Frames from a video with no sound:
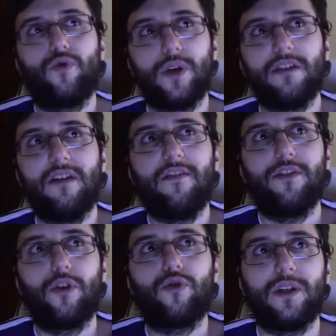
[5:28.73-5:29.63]

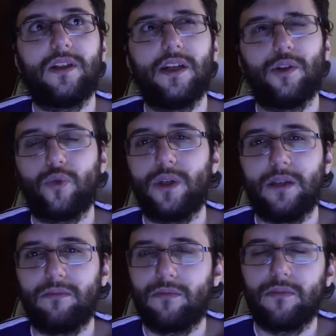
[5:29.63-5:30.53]
2011 or 2010 or
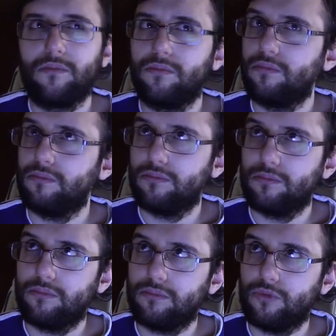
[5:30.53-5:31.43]

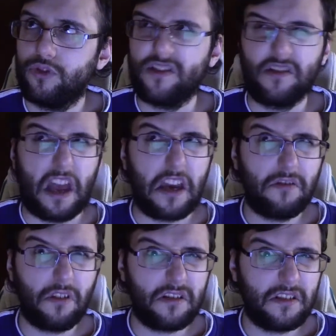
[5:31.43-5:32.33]

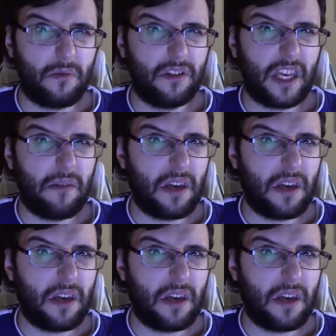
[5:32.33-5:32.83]
2009 when the game